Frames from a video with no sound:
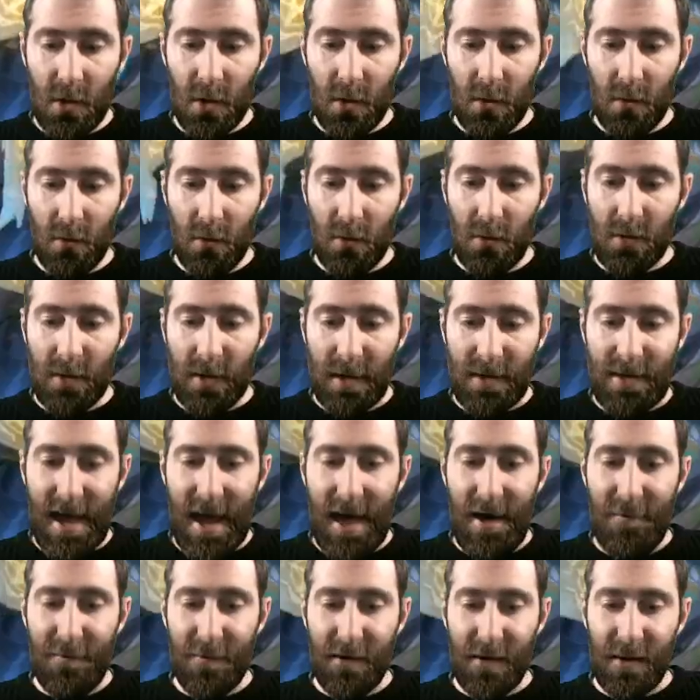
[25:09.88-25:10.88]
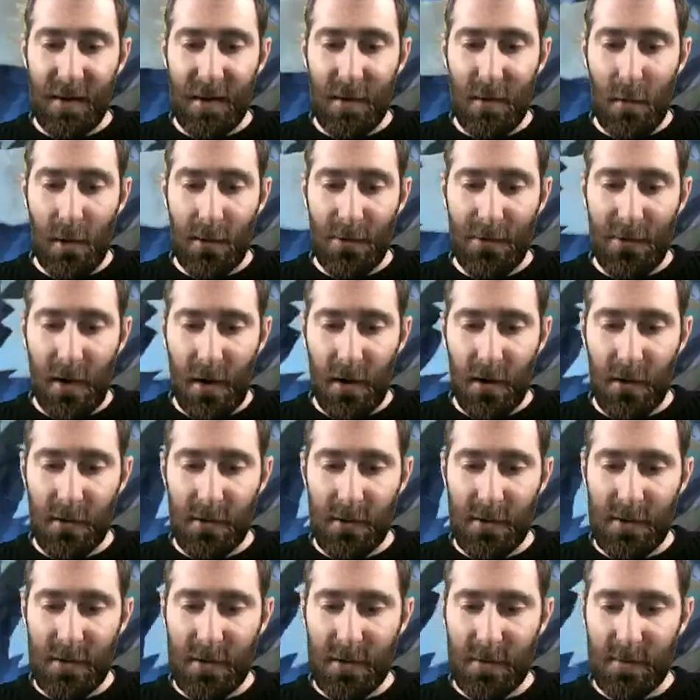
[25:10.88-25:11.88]
Gurus. I definitely want
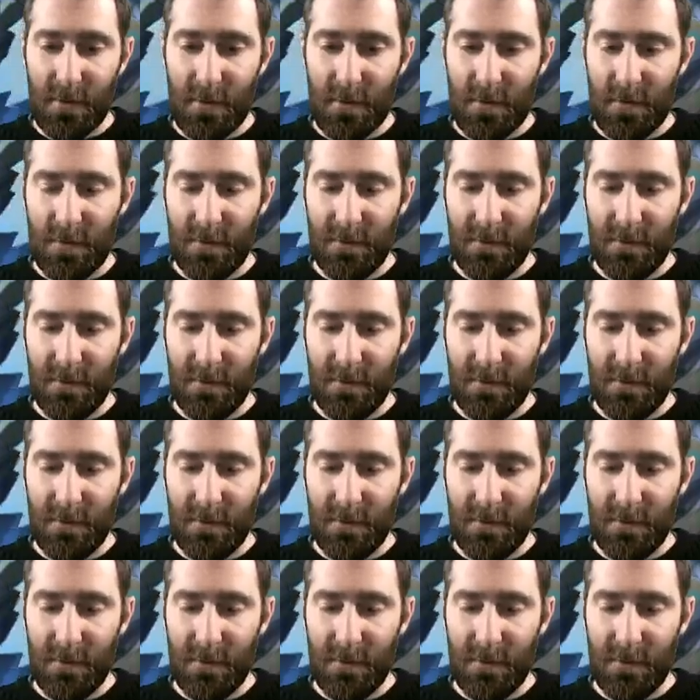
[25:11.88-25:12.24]
those.